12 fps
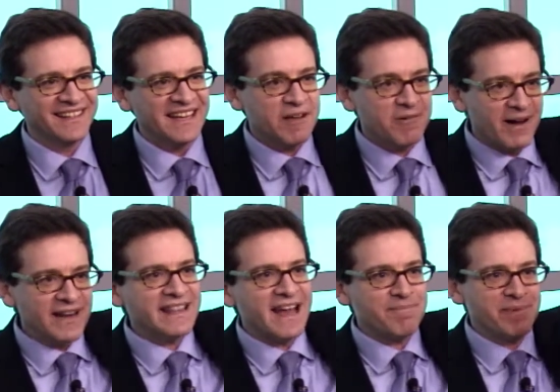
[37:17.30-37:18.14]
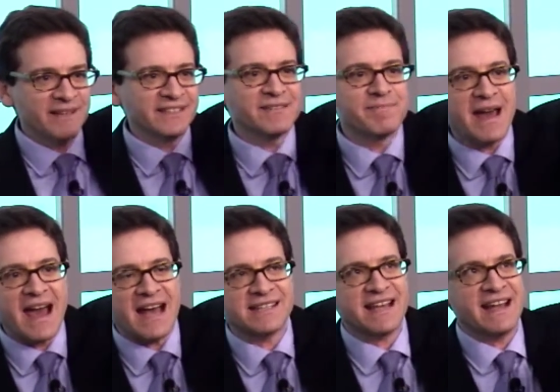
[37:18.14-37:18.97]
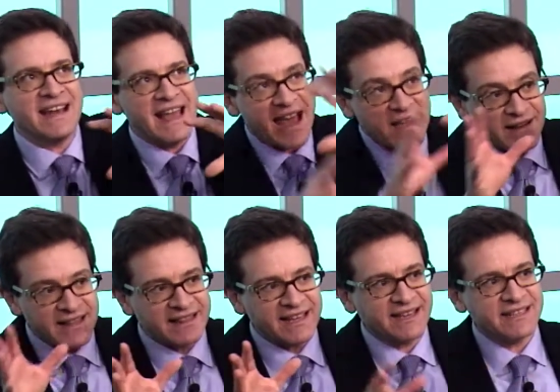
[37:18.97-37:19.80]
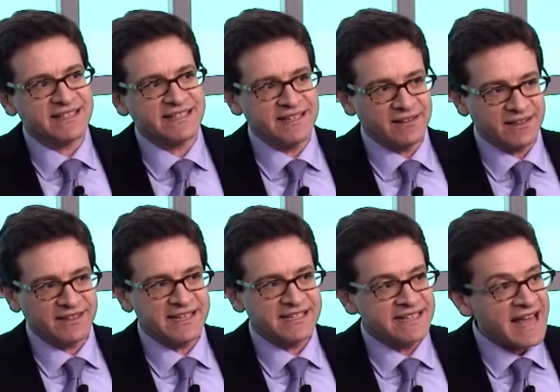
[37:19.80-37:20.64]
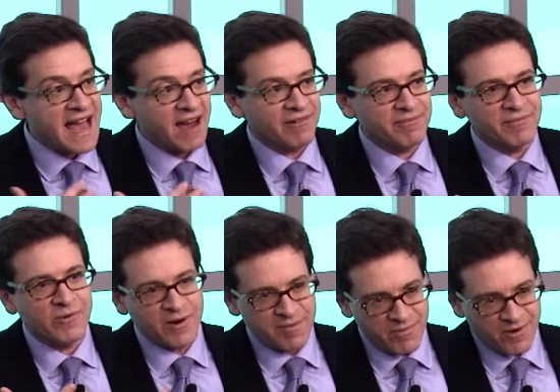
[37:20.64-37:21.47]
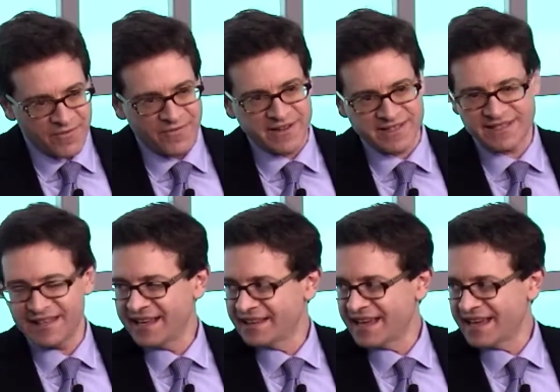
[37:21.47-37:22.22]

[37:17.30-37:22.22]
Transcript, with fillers: He wanted that bill to pass, and now I think it's still, at least now, more amorphous than that.